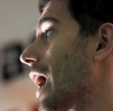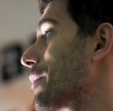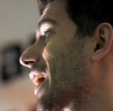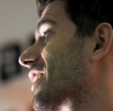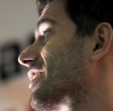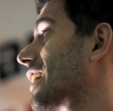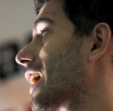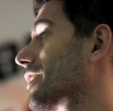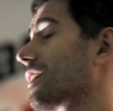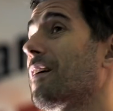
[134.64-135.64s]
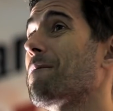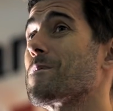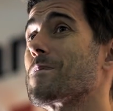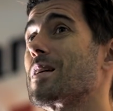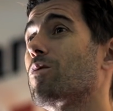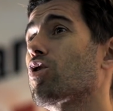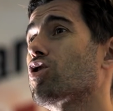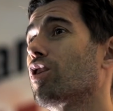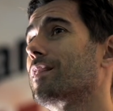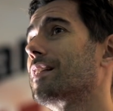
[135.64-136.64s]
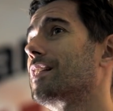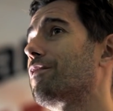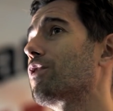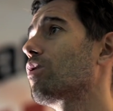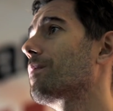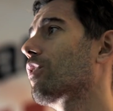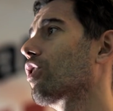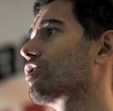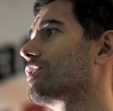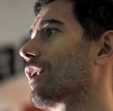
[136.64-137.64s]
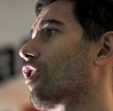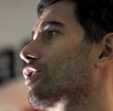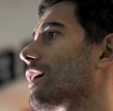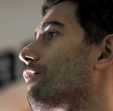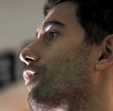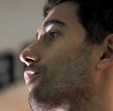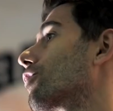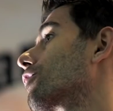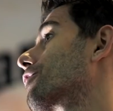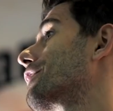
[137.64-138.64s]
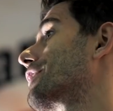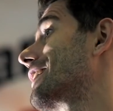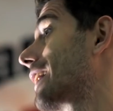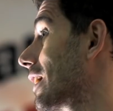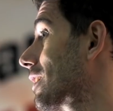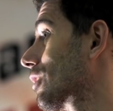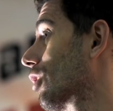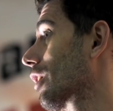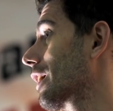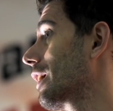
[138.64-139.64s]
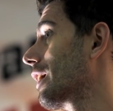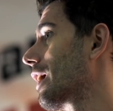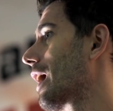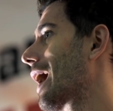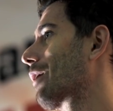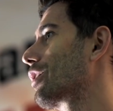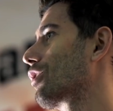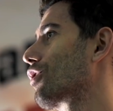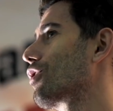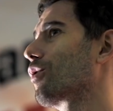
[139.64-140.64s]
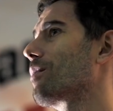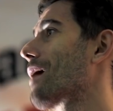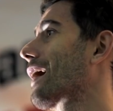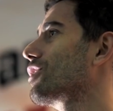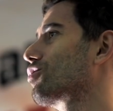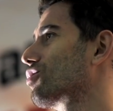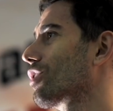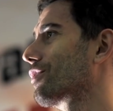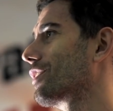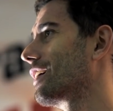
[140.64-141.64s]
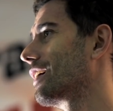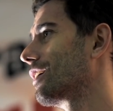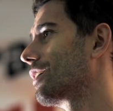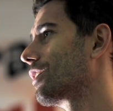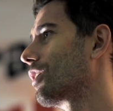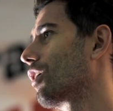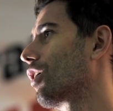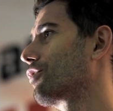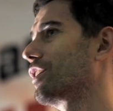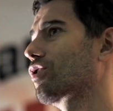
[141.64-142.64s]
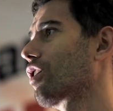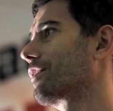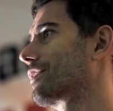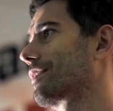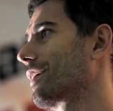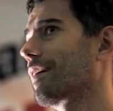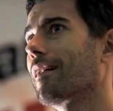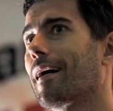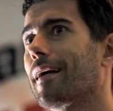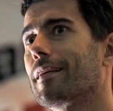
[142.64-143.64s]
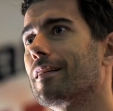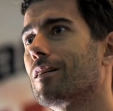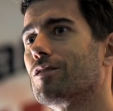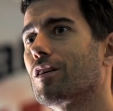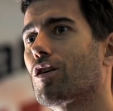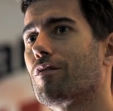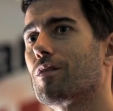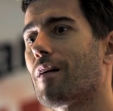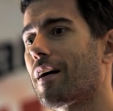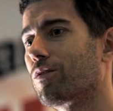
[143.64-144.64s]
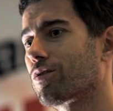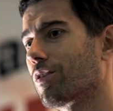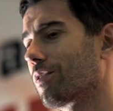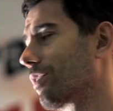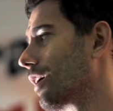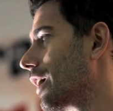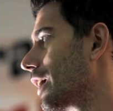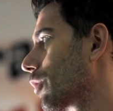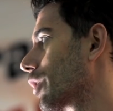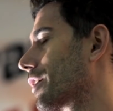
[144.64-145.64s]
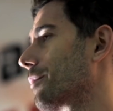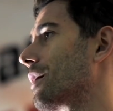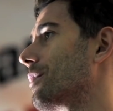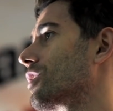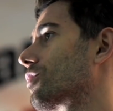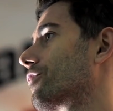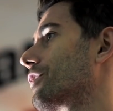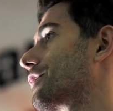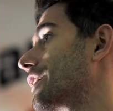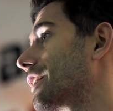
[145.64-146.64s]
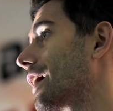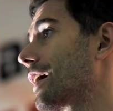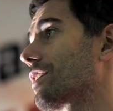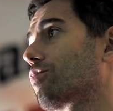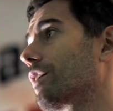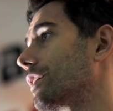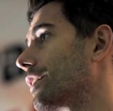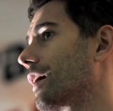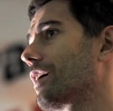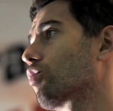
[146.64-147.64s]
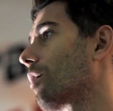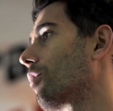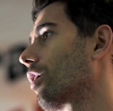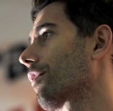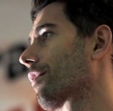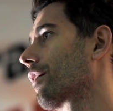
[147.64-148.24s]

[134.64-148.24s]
I mean, at the start it was not that difficult because the lockdown for 15 days only, and we don't know the magnitude of this COVID thing, like of the COVID virus. So we think maybe it's 15 days, 20 days, 1 month.